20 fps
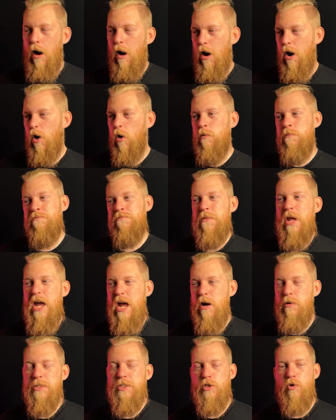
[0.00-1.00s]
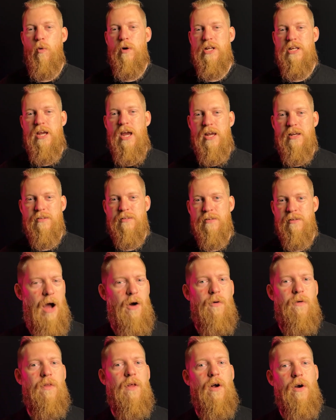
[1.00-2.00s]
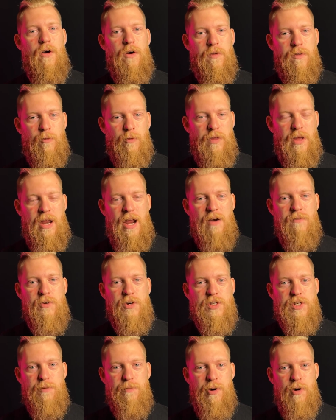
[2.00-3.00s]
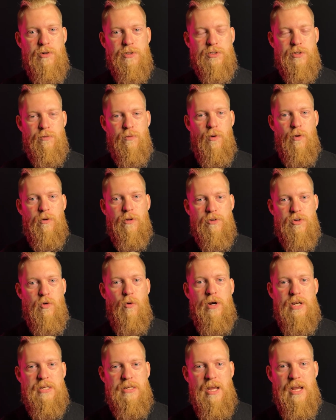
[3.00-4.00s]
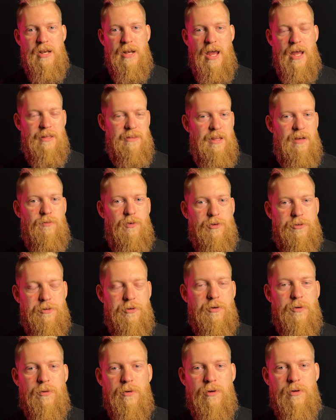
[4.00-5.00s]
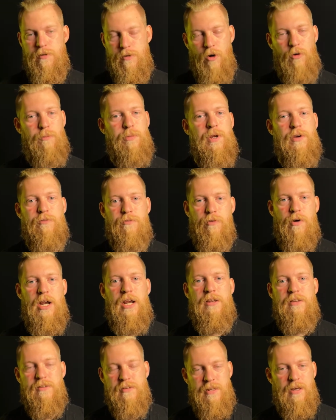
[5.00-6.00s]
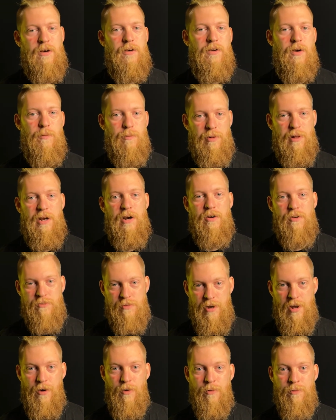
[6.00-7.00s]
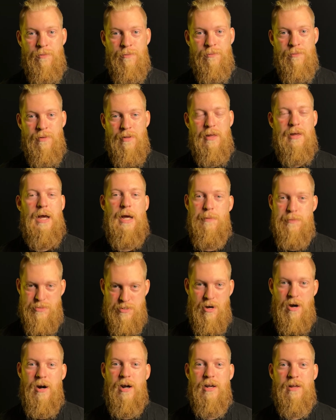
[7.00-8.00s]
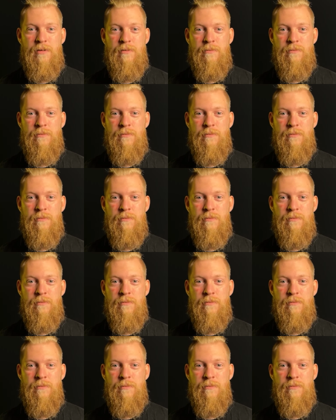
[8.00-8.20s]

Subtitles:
Oh, it was 28. How on earth were they ever supposed to roll a 28 at level 2? Don't be afraid to tell your players no. I'm sorry.